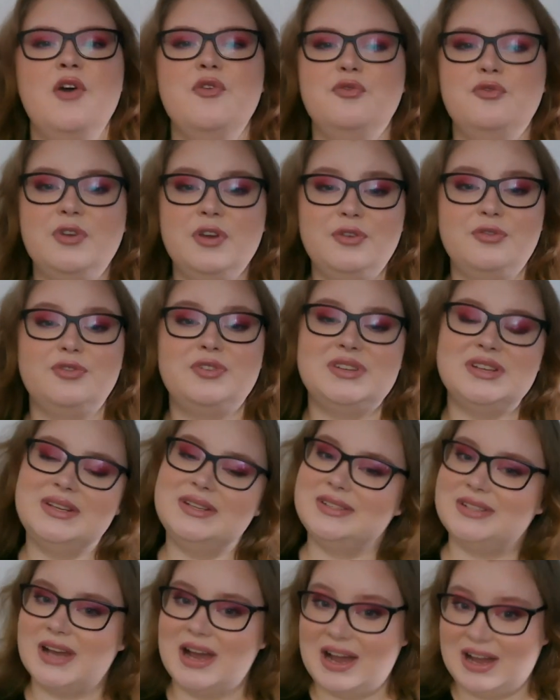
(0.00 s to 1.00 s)

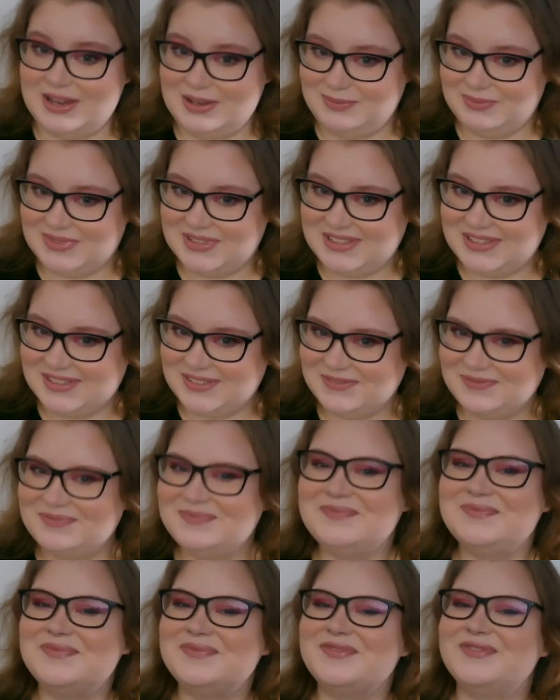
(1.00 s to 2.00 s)
15 times,
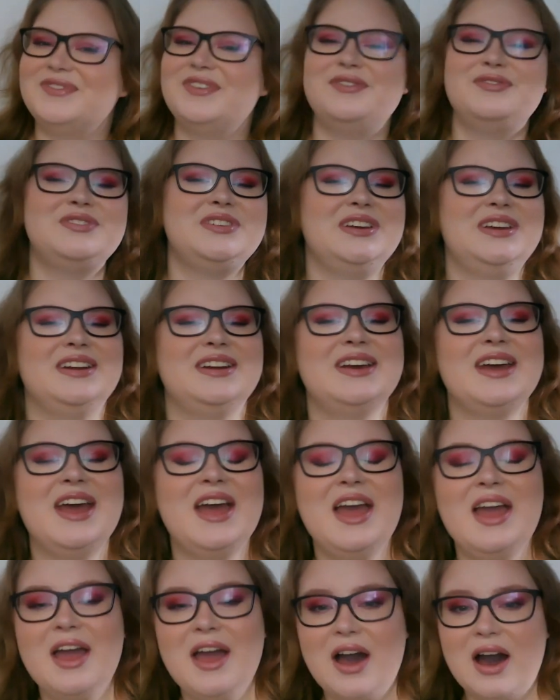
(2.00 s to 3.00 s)
15,
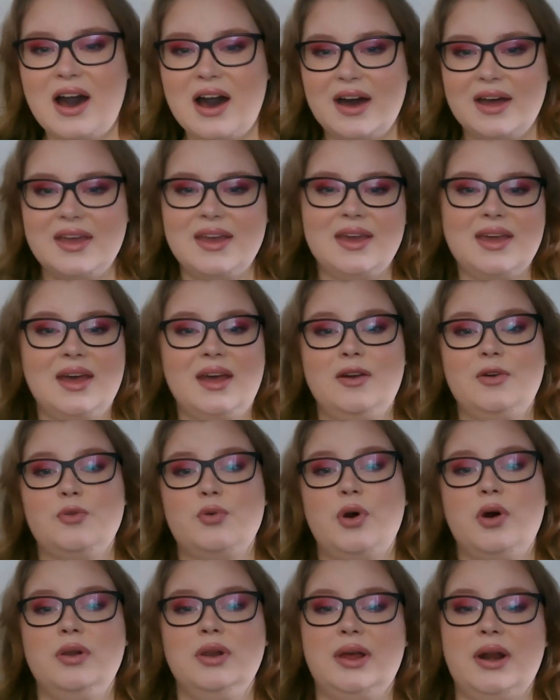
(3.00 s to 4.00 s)
I can
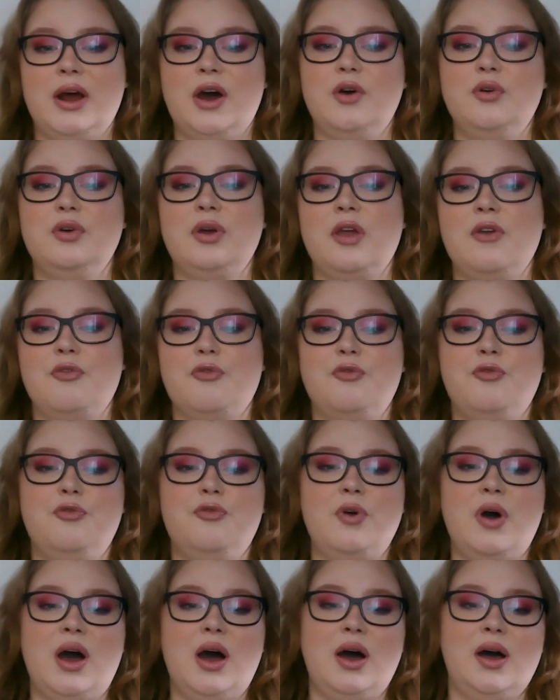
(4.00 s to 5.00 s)
roll it out
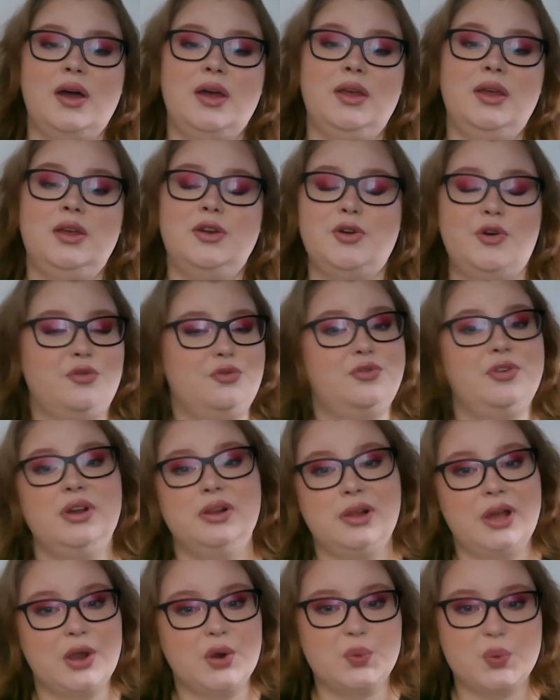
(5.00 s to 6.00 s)
if I don't feel
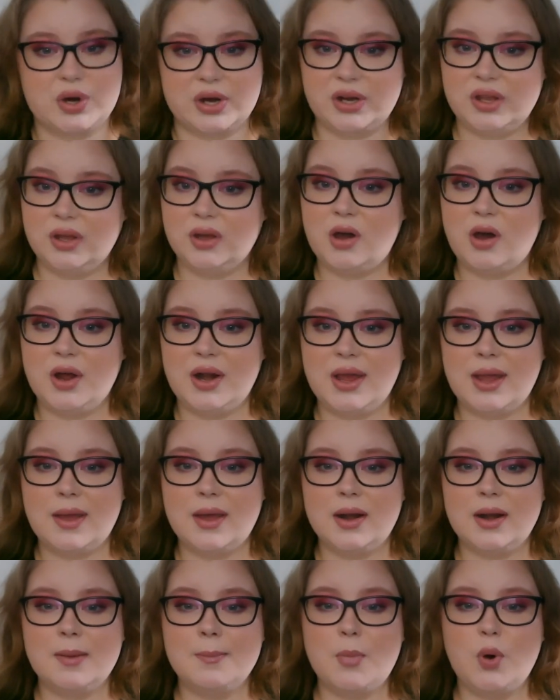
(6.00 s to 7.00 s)
like working on it
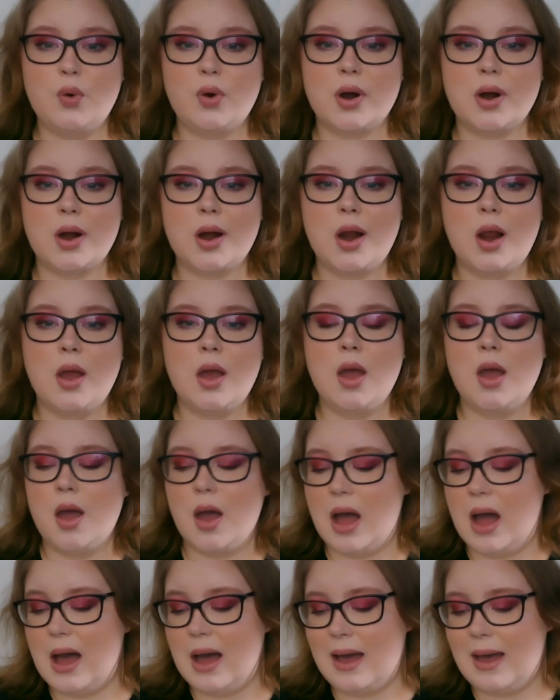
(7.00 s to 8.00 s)
anymore,
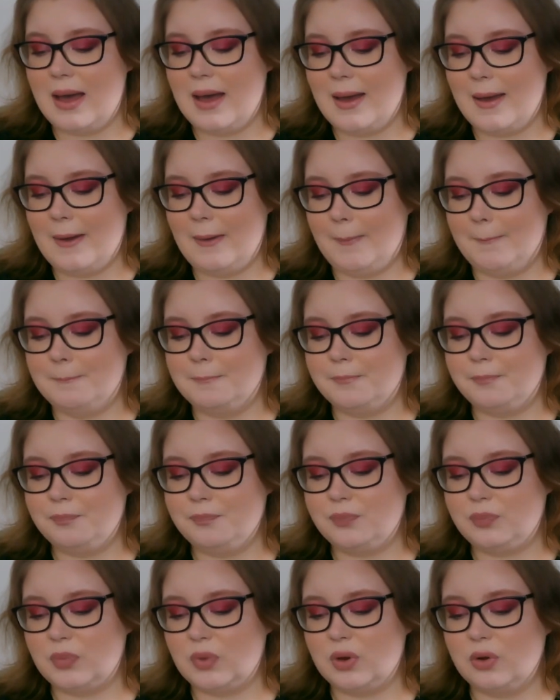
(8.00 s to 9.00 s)

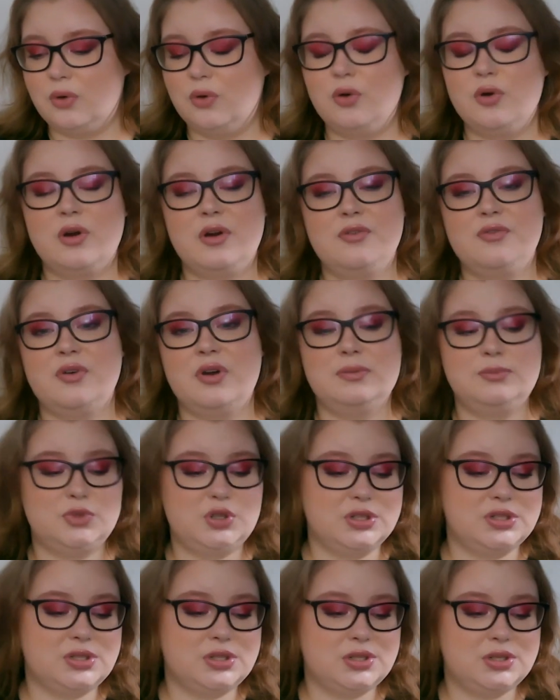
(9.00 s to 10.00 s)
or if I'm
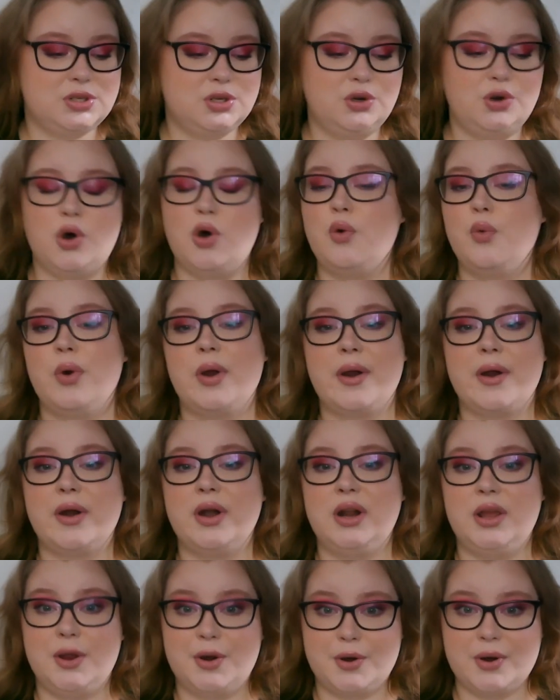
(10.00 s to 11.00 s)
just nowhere
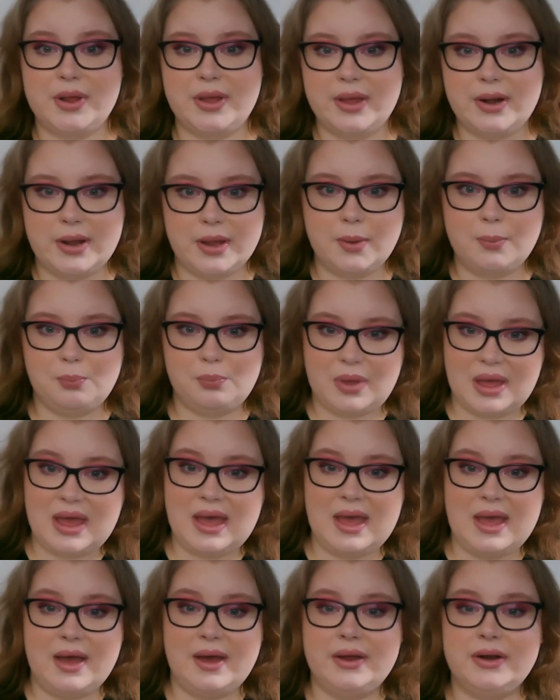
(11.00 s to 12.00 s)
near hitting
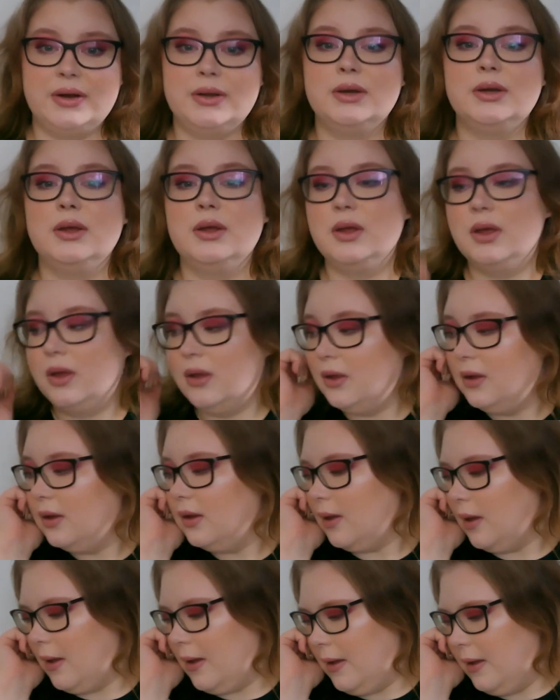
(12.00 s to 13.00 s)
pan.
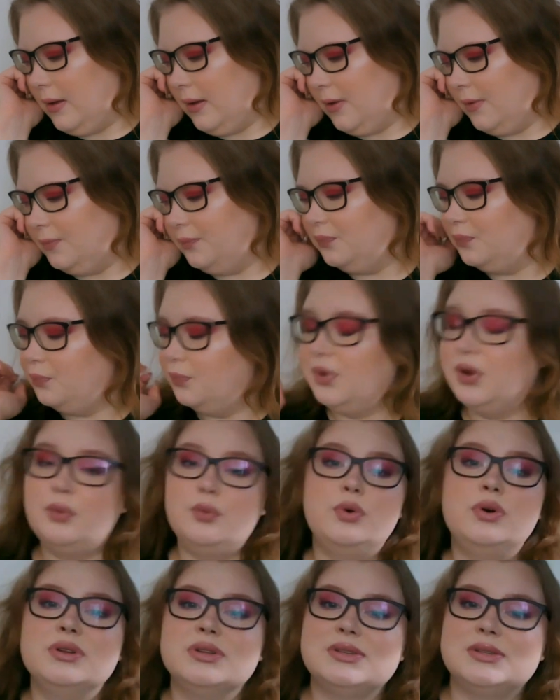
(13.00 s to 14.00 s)
But
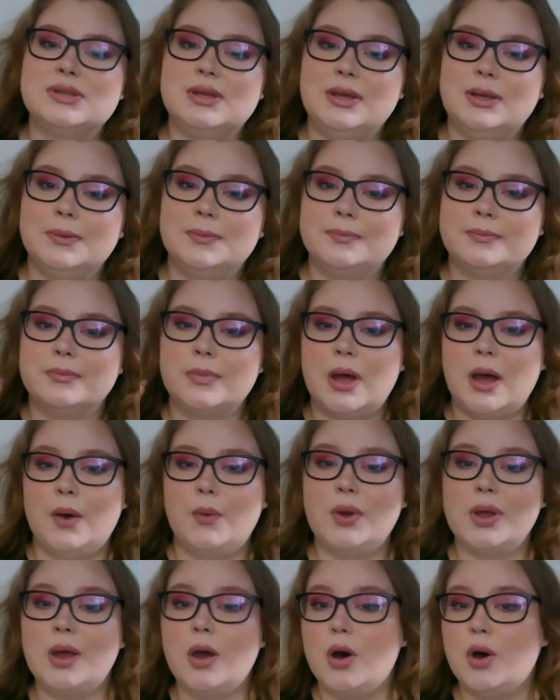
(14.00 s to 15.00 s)
we'll see
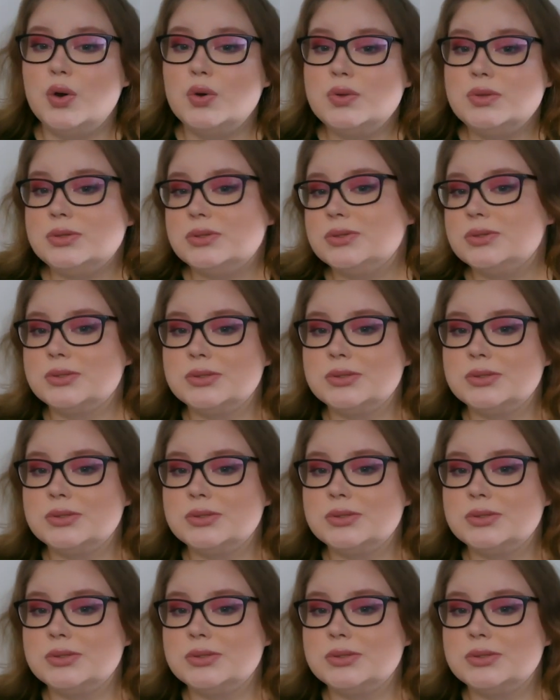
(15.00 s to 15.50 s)
how it goes,